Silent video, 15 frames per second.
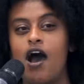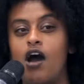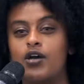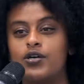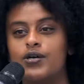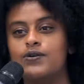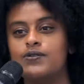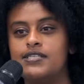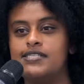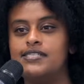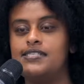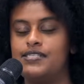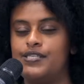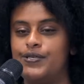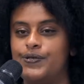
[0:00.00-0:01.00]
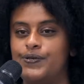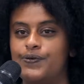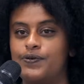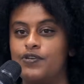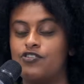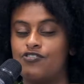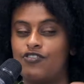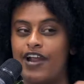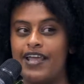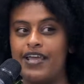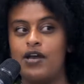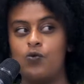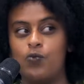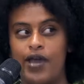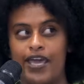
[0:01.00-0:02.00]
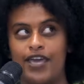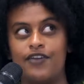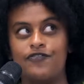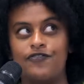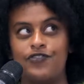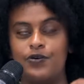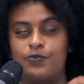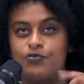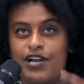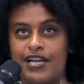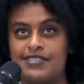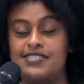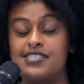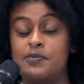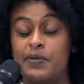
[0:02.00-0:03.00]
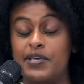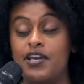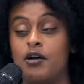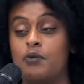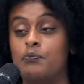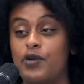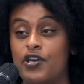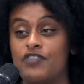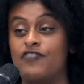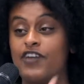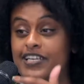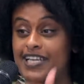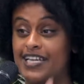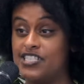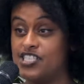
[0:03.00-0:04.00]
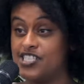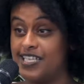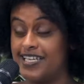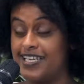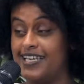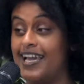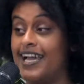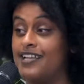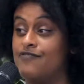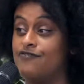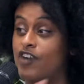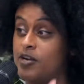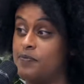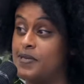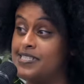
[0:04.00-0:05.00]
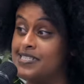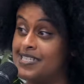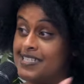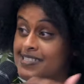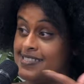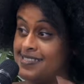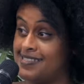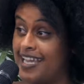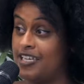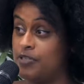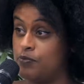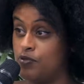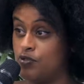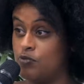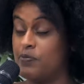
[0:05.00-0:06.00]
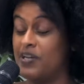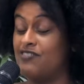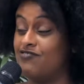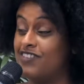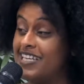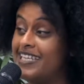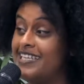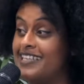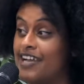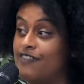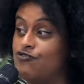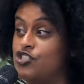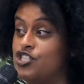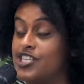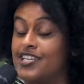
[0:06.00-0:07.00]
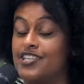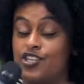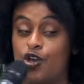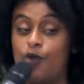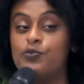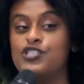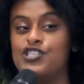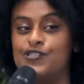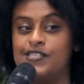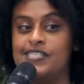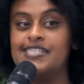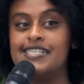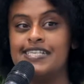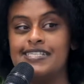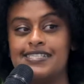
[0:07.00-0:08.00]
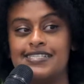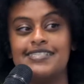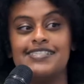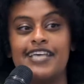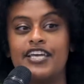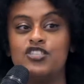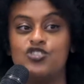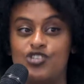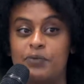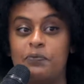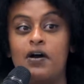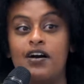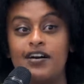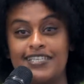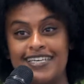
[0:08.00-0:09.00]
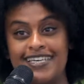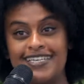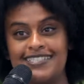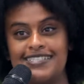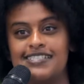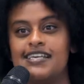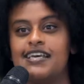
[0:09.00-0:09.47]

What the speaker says: Our goal is to create a way for brands to become both financially and environmentally sustainable by really leveraging the opportunities in the secondary market.